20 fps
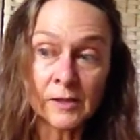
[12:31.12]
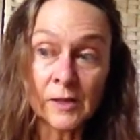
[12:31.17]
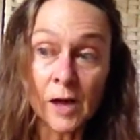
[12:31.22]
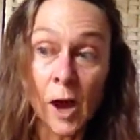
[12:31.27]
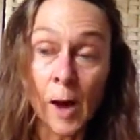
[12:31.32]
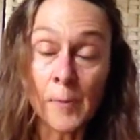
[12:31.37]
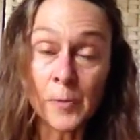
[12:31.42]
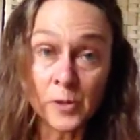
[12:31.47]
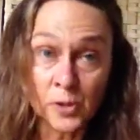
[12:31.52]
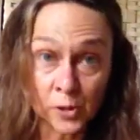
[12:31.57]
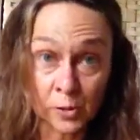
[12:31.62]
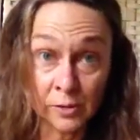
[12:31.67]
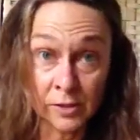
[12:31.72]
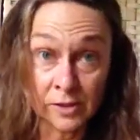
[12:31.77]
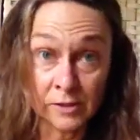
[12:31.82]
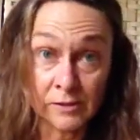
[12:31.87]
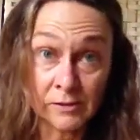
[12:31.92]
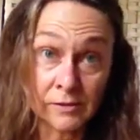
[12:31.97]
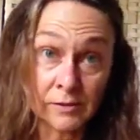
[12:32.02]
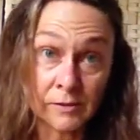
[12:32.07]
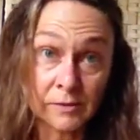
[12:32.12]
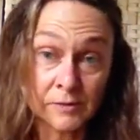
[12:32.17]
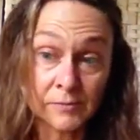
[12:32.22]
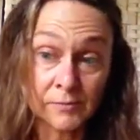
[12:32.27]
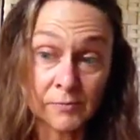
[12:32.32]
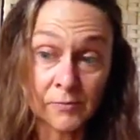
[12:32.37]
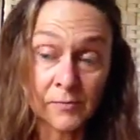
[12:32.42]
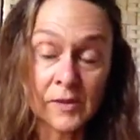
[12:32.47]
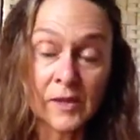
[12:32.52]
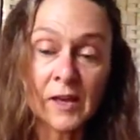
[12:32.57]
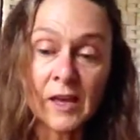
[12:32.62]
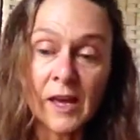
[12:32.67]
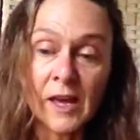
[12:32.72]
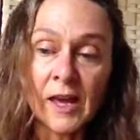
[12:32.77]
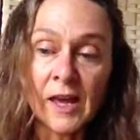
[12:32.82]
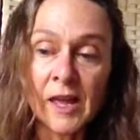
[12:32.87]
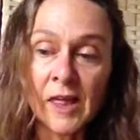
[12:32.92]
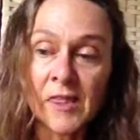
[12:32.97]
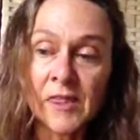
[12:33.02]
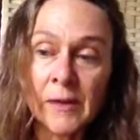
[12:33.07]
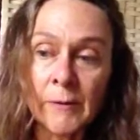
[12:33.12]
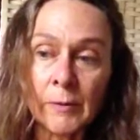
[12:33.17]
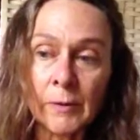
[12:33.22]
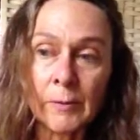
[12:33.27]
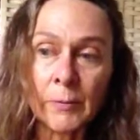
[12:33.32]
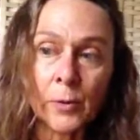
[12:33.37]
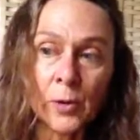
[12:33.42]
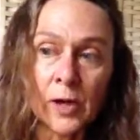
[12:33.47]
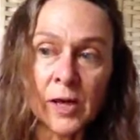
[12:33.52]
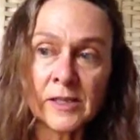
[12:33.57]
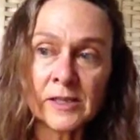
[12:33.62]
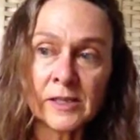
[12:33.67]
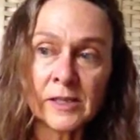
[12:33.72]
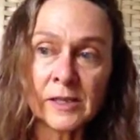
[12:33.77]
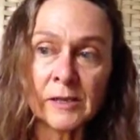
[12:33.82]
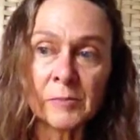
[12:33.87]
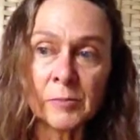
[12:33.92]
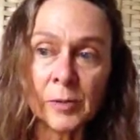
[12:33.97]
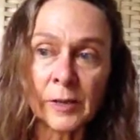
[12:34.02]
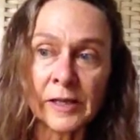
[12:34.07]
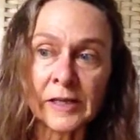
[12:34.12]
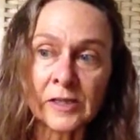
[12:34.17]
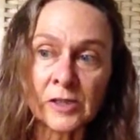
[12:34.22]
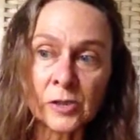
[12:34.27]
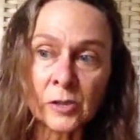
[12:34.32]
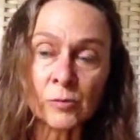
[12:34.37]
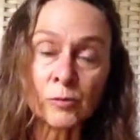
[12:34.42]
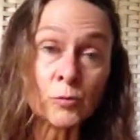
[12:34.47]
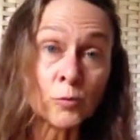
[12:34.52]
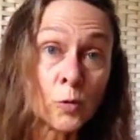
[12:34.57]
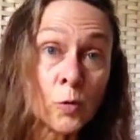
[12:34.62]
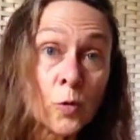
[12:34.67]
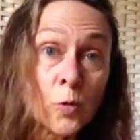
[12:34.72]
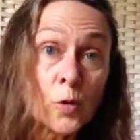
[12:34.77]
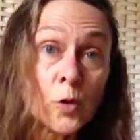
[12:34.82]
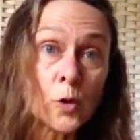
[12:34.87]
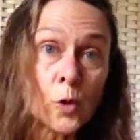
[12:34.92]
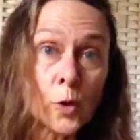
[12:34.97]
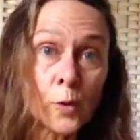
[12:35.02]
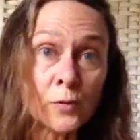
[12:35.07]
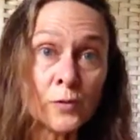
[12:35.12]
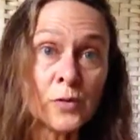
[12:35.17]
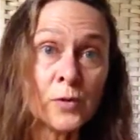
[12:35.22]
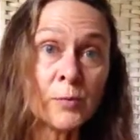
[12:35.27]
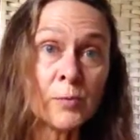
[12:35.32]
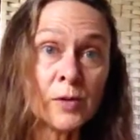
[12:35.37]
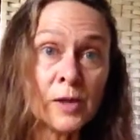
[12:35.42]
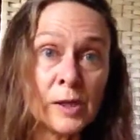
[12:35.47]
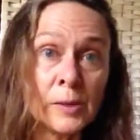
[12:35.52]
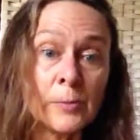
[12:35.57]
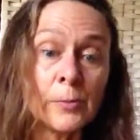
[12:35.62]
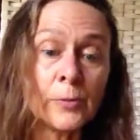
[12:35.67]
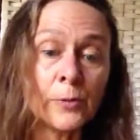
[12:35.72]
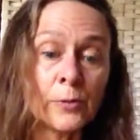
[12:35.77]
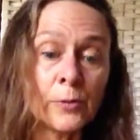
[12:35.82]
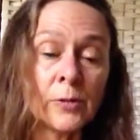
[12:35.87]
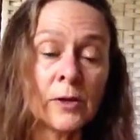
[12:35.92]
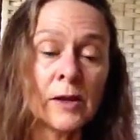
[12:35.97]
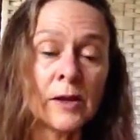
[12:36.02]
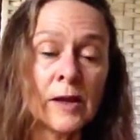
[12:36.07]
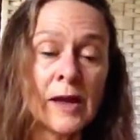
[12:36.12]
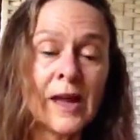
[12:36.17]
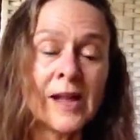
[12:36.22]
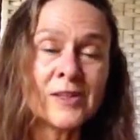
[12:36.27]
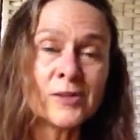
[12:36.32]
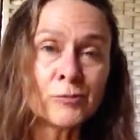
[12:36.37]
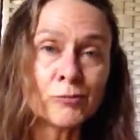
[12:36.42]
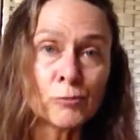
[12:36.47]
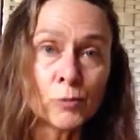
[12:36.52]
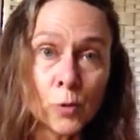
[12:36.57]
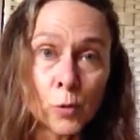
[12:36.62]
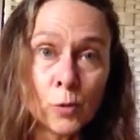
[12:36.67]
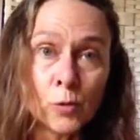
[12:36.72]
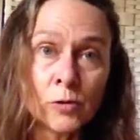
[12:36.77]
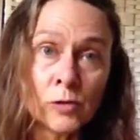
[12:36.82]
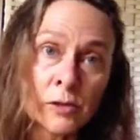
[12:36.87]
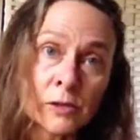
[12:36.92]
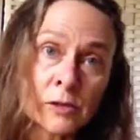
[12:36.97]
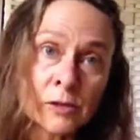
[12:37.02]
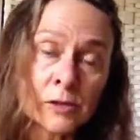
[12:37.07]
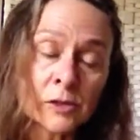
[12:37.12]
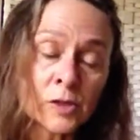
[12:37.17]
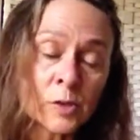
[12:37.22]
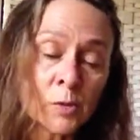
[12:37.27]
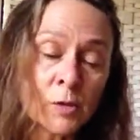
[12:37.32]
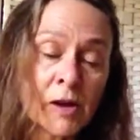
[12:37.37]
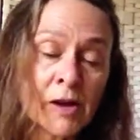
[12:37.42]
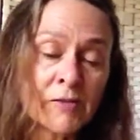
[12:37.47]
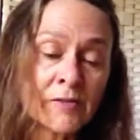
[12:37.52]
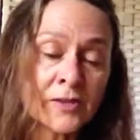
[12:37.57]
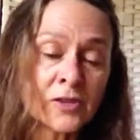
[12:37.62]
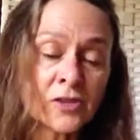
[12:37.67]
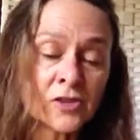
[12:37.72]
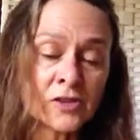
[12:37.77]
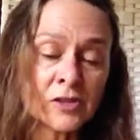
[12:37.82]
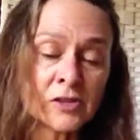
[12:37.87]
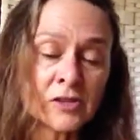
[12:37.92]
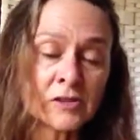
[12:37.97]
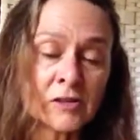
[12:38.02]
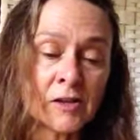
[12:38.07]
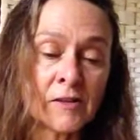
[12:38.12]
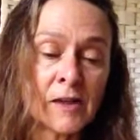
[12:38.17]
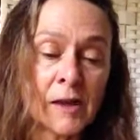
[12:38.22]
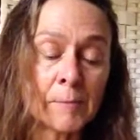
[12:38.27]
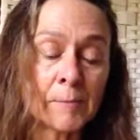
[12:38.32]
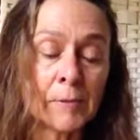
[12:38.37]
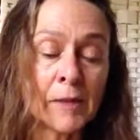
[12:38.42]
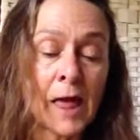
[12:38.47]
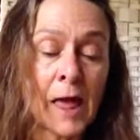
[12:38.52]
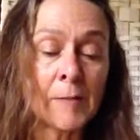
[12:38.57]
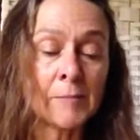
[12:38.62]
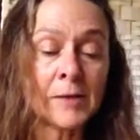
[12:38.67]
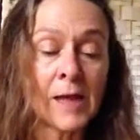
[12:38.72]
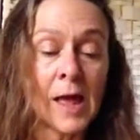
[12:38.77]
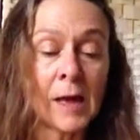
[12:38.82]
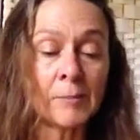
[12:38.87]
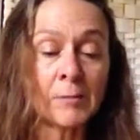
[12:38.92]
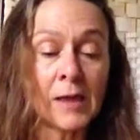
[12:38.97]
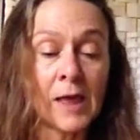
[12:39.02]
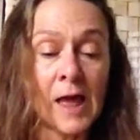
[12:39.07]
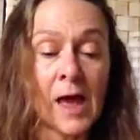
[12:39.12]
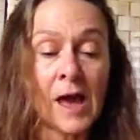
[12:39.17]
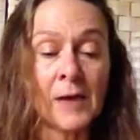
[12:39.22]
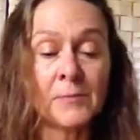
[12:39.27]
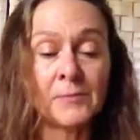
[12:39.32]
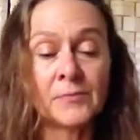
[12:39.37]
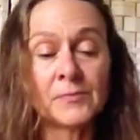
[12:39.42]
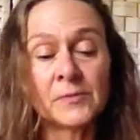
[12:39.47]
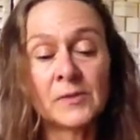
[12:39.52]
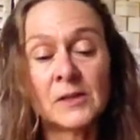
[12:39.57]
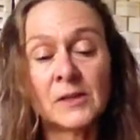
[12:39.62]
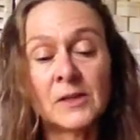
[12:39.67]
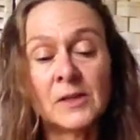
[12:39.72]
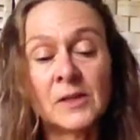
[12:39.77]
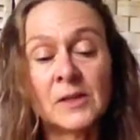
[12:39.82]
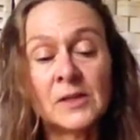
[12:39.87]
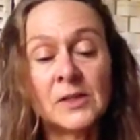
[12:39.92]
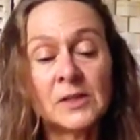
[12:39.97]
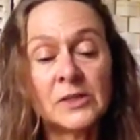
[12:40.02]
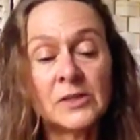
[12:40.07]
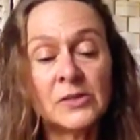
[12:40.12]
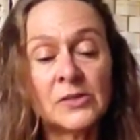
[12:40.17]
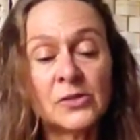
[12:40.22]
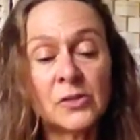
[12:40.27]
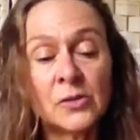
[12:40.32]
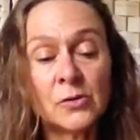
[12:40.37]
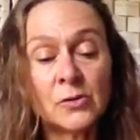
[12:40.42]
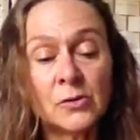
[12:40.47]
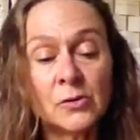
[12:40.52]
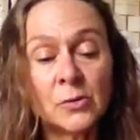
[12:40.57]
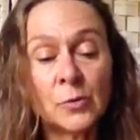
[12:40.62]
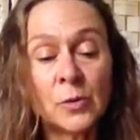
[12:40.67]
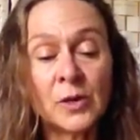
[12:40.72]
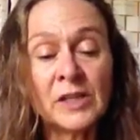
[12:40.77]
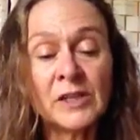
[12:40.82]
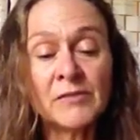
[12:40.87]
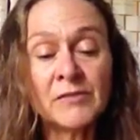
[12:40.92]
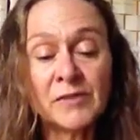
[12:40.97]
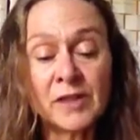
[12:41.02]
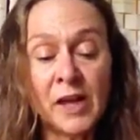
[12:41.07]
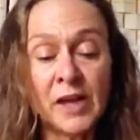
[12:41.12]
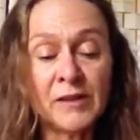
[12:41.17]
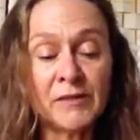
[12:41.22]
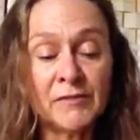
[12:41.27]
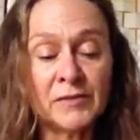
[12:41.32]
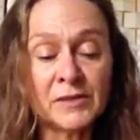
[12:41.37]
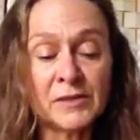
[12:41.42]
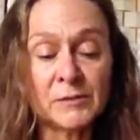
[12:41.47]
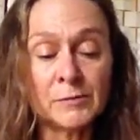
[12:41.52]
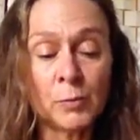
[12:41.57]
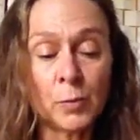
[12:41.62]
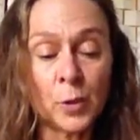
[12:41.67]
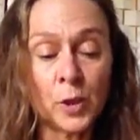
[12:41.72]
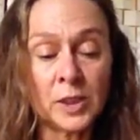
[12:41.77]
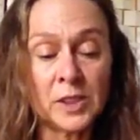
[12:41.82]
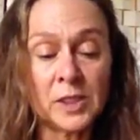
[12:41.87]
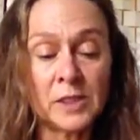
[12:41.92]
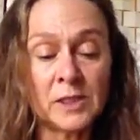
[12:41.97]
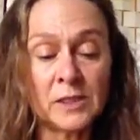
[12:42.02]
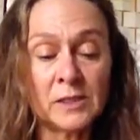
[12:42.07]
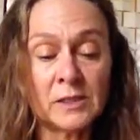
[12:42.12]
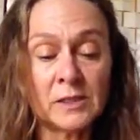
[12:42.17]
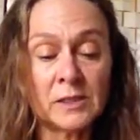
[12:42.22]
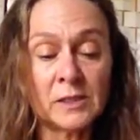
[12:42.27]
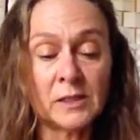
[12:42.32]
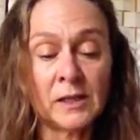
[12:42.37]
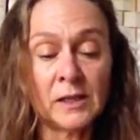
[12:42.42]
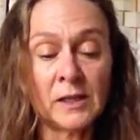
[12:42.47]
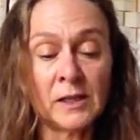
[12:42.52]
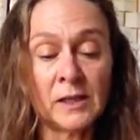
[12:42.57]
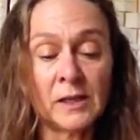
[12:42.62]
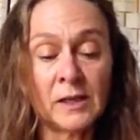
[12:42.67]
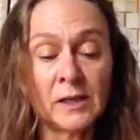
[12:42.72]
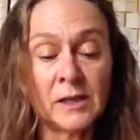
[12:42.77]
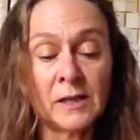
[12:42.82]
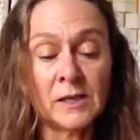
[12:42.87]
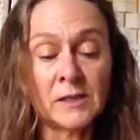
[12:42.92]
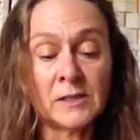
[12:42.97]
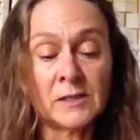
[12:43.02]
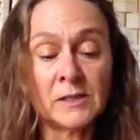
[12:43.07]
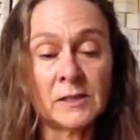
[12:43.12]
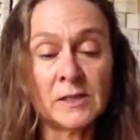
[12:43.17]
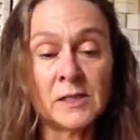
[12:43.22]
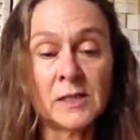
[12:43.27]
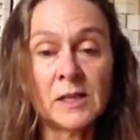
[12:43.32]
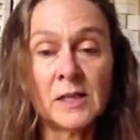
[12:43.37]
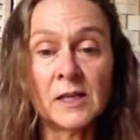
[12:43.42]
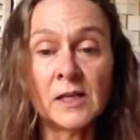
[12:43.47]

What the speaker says: opportunists, and they were put in place to rule over the people, hence ruler, 12 inches, all that blah, blah, blah. So the Wheel of Life is important, and